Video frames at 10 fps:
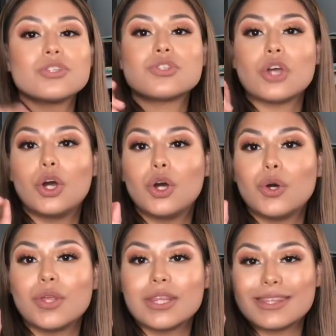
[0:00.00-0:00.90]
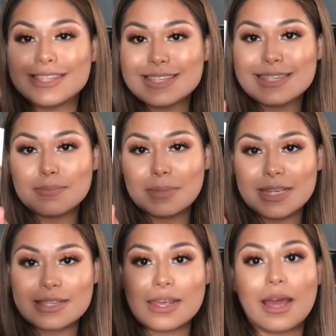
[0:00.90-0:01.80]
So this is
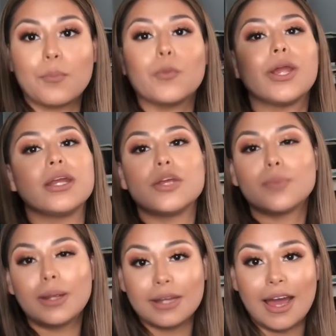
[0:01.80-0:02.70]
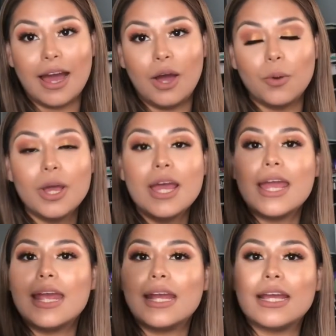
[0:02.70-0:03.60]
amazing. I'm wearing it right now,
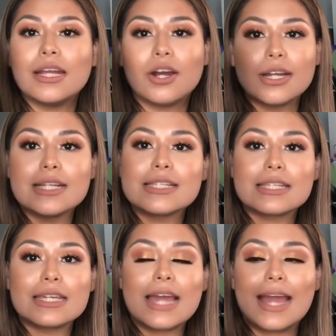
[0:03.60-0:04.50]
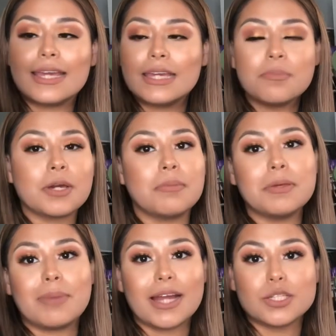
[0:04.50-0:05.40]
and honestly, I keep
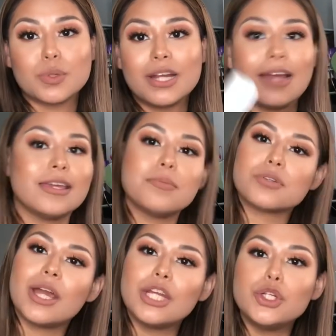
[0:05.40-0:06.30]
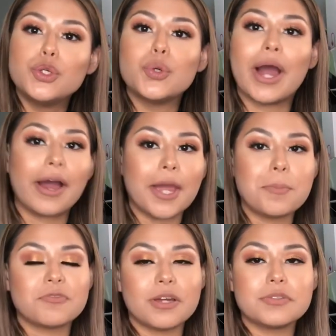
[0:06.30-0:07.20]
coming back to it. I keep trying new
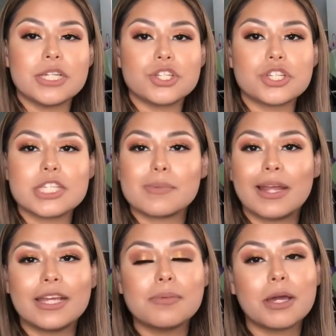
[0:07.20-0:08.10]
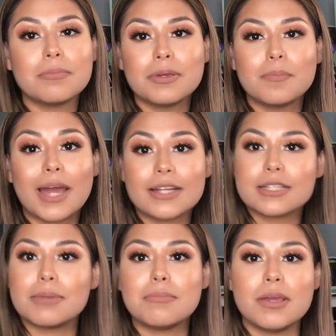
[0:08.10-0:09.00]
hyped foundations, but I keep coming back
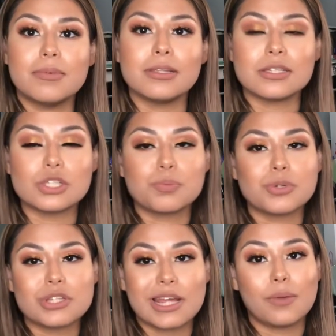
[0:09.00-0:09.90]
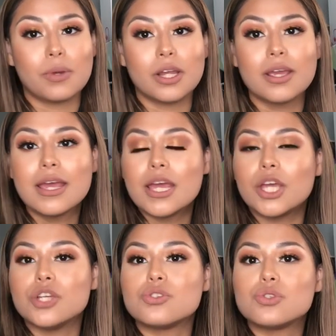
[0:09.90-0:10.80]
to my Maybelline Super Stay one.
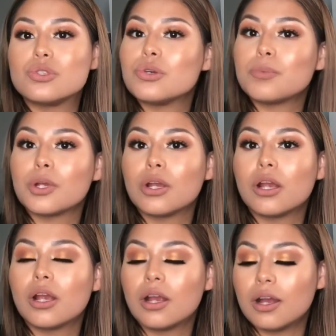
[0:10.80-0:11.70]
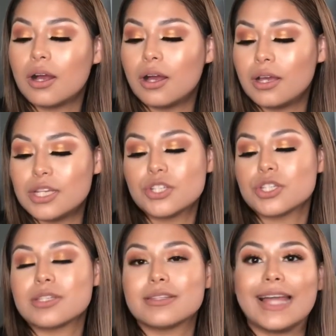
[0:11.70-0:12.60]
It's
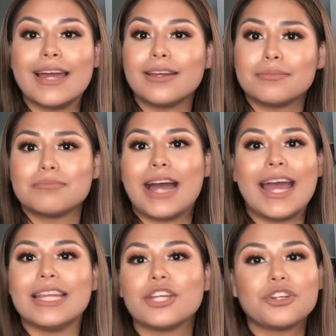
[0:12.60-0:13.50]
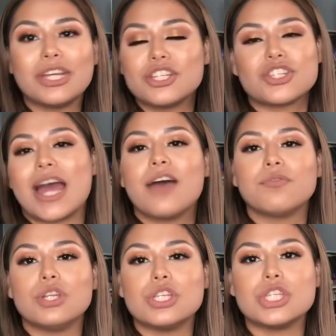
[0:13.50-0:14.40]
just like, I literally just have
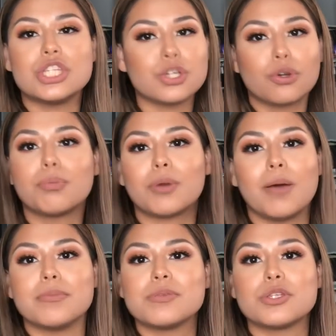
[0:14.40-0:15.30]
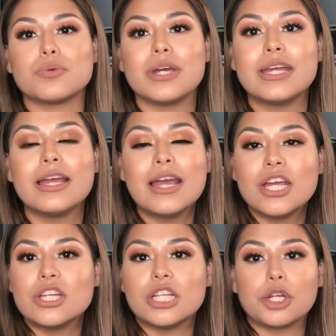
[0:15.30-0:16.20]
zero problems to it.
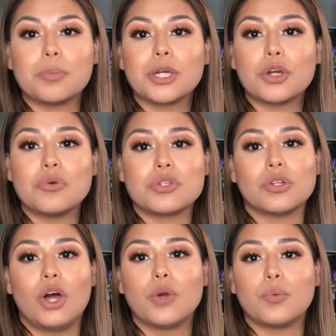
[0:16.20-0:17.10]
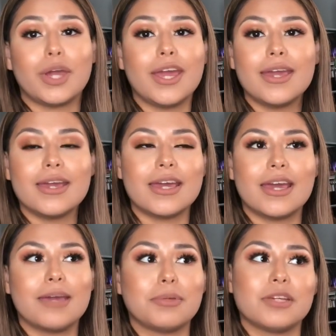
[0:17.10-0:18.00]
A little bit goes a long way.
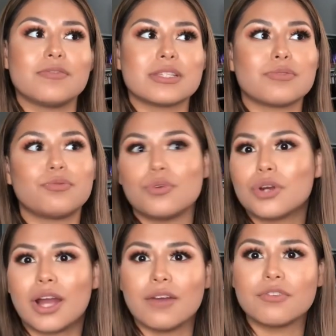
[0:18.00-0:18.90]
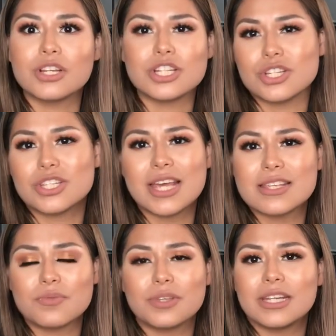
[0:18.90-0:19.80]
I believe it's full coverage. It just
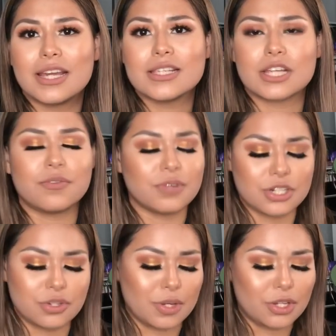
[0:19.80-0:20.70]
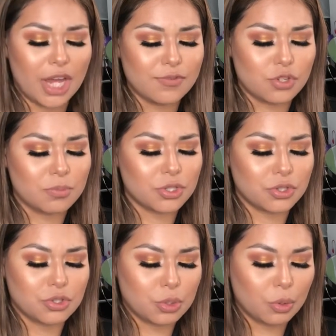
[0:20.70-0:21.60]
has a really nice coverage to it. You have so much
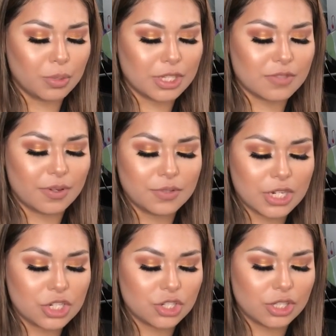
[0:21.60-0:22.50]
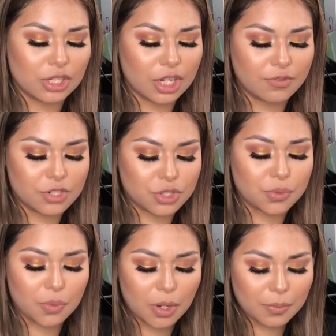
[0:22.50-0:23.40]
control with this foundation and the coverage you
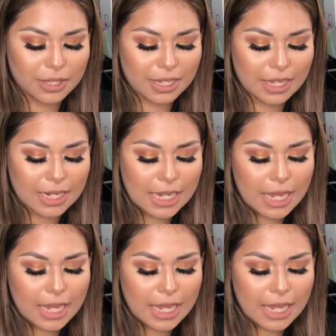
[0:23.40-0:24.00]
want with it.